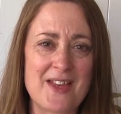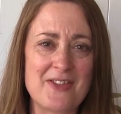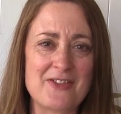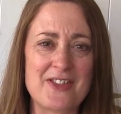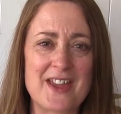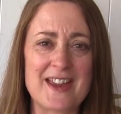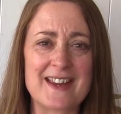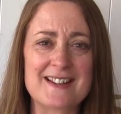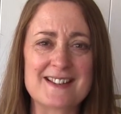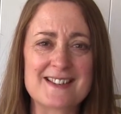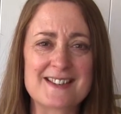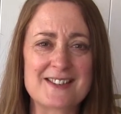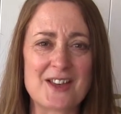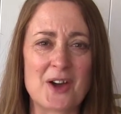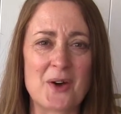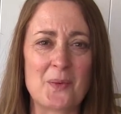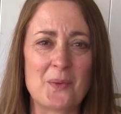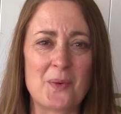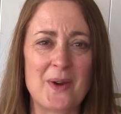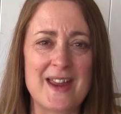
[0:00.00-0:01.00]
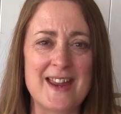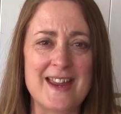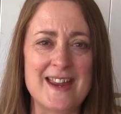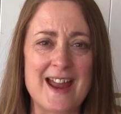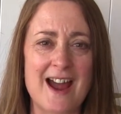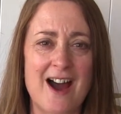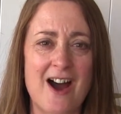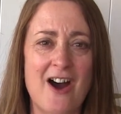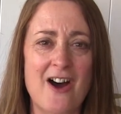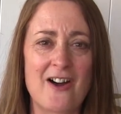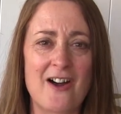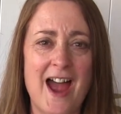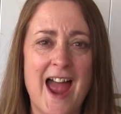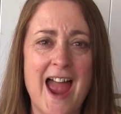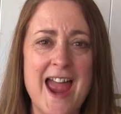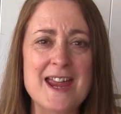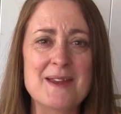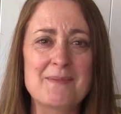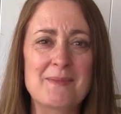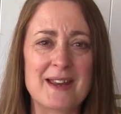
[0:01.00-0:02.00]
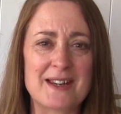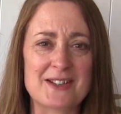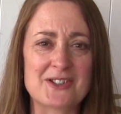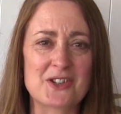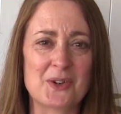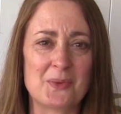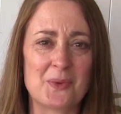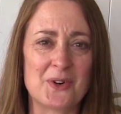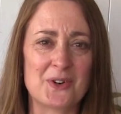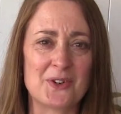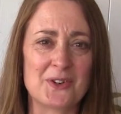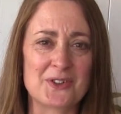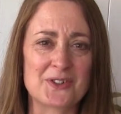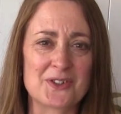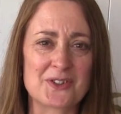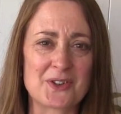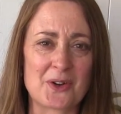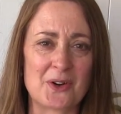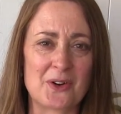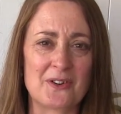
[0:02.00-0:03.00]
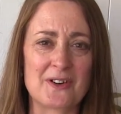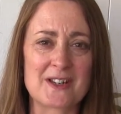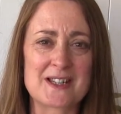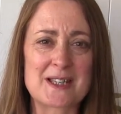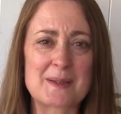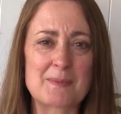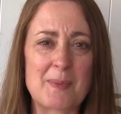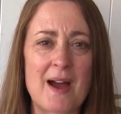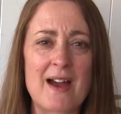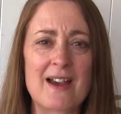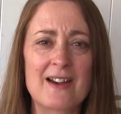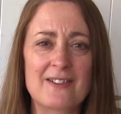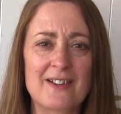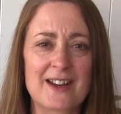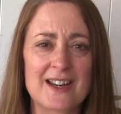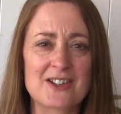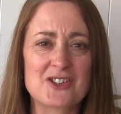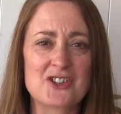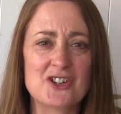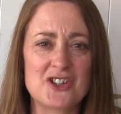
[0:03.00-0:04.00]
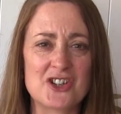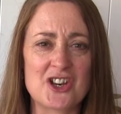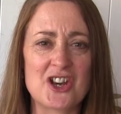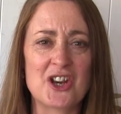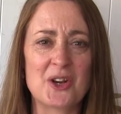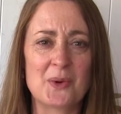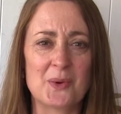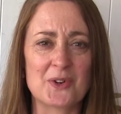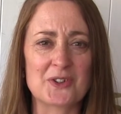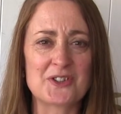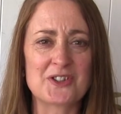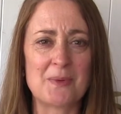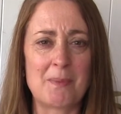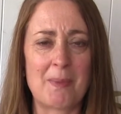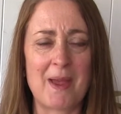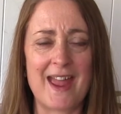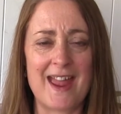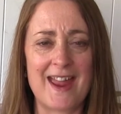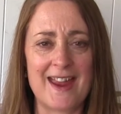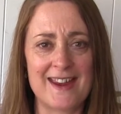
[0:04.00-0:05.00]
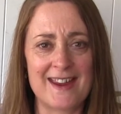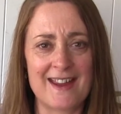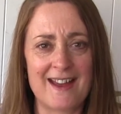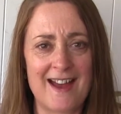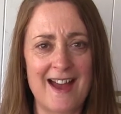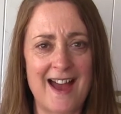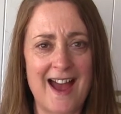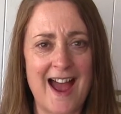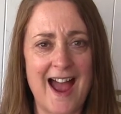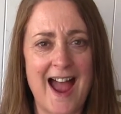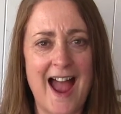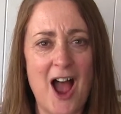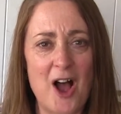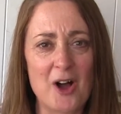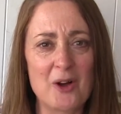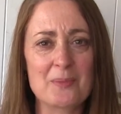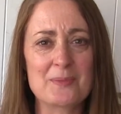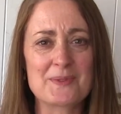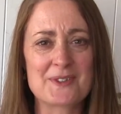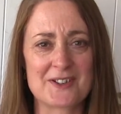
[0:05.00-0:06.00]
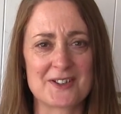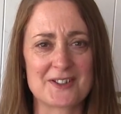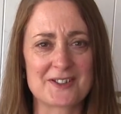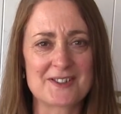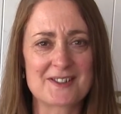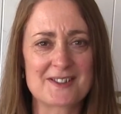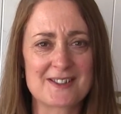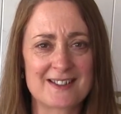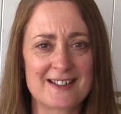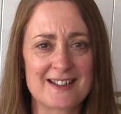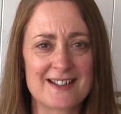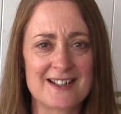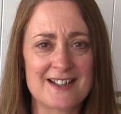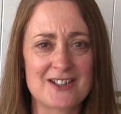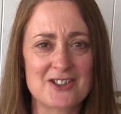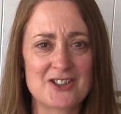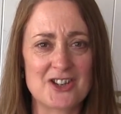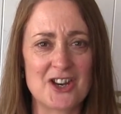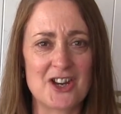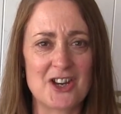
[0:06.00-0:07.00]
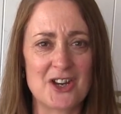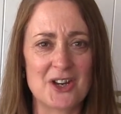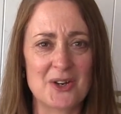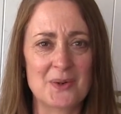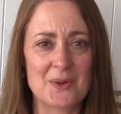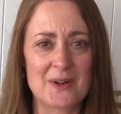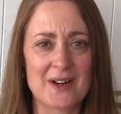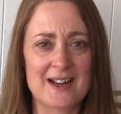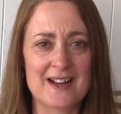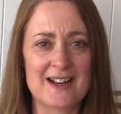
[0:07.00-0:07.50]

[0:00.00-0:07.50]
things that we are aiming towards or aspiring to do or to be helps us to